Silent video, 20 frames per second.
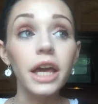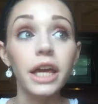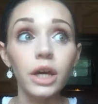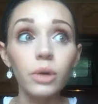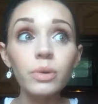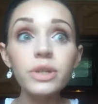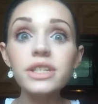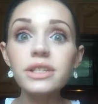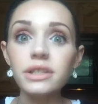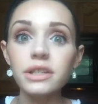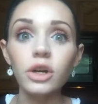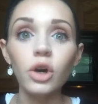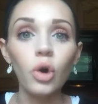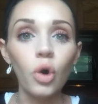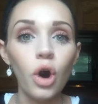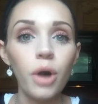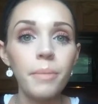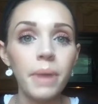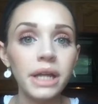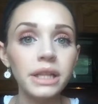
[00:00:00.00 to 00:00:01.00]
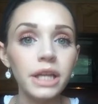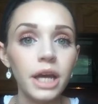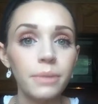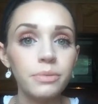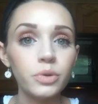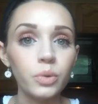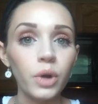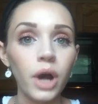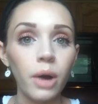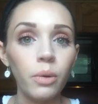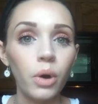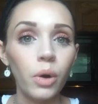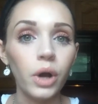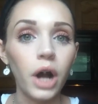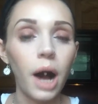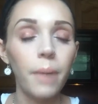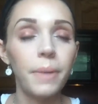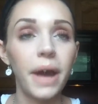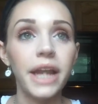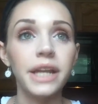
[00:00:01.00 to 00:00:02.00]
It was still on my lips when I woke
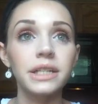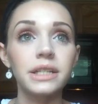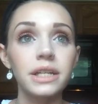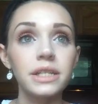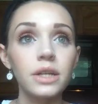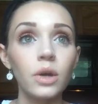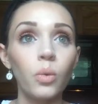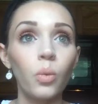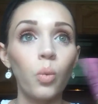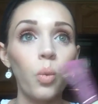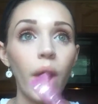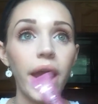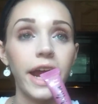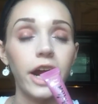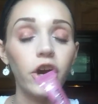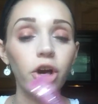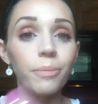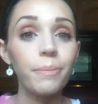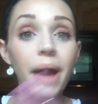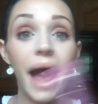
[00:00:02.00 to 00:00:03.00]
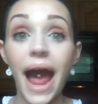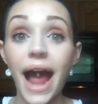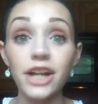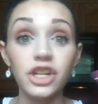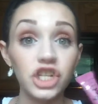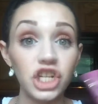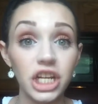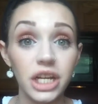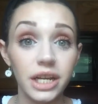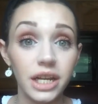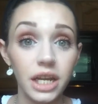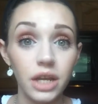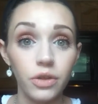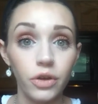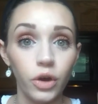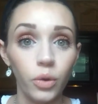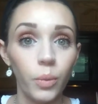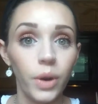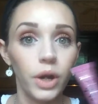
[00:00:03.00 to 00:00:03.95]
up, and it doesn't wear patchy either.